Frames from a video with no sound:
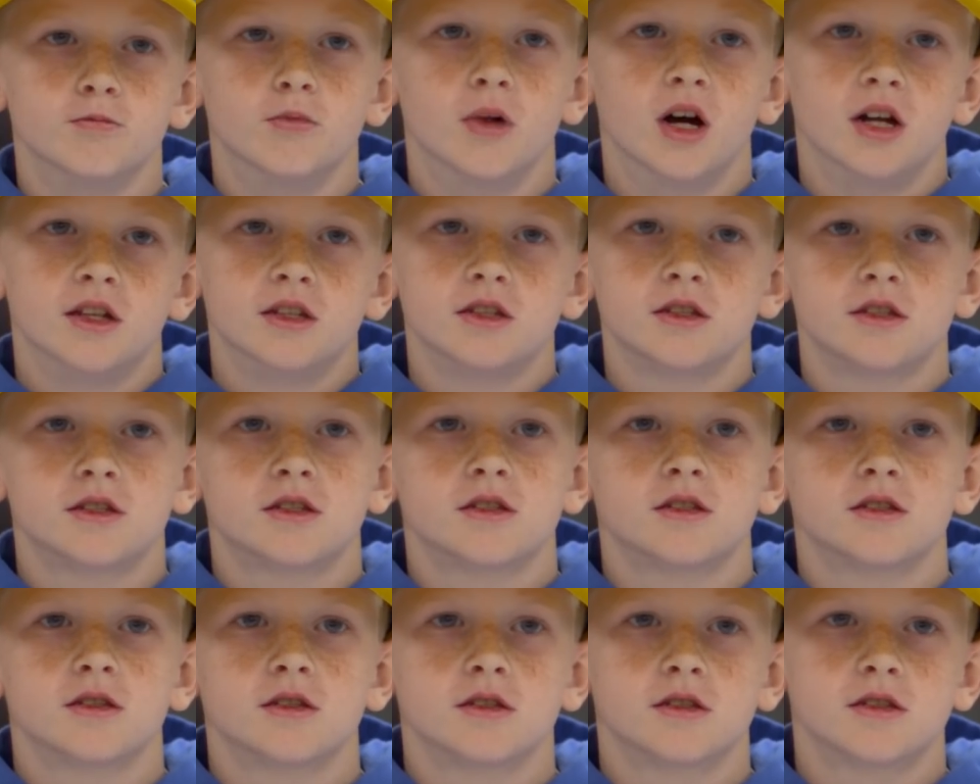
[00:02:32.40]

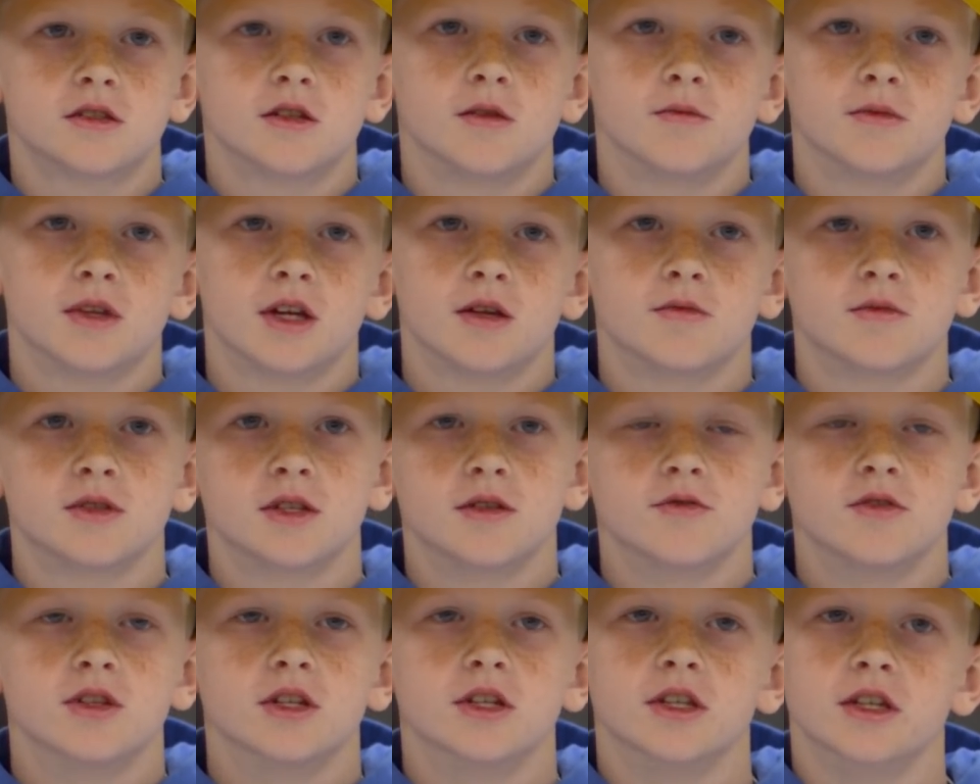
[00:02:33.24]
months, sometimes
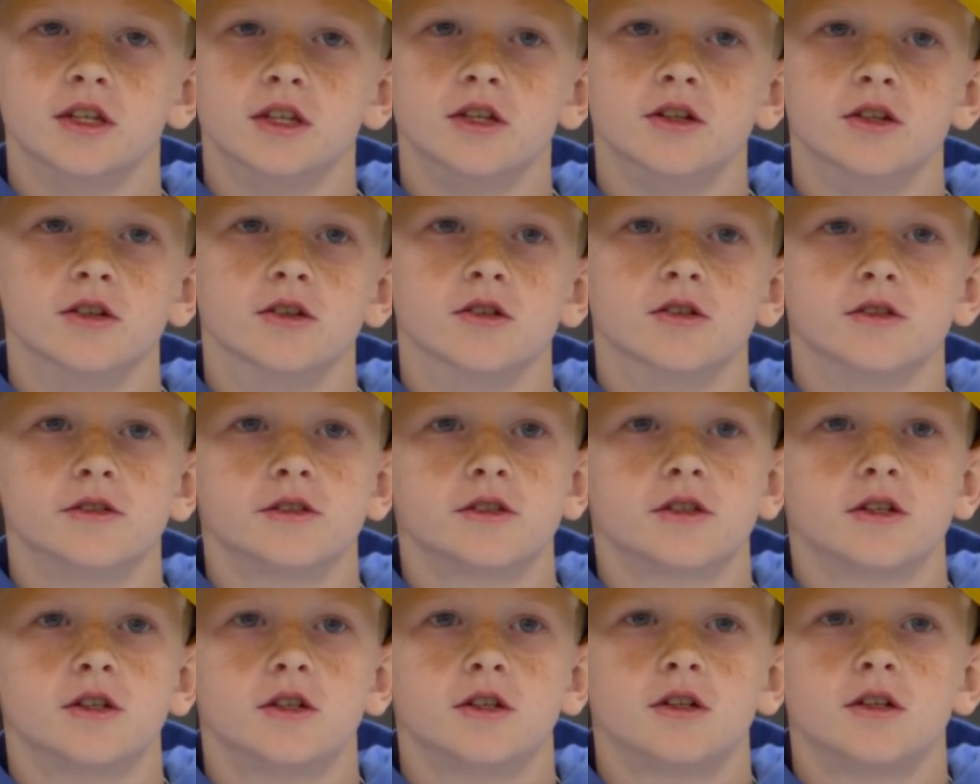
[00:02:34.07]
even years.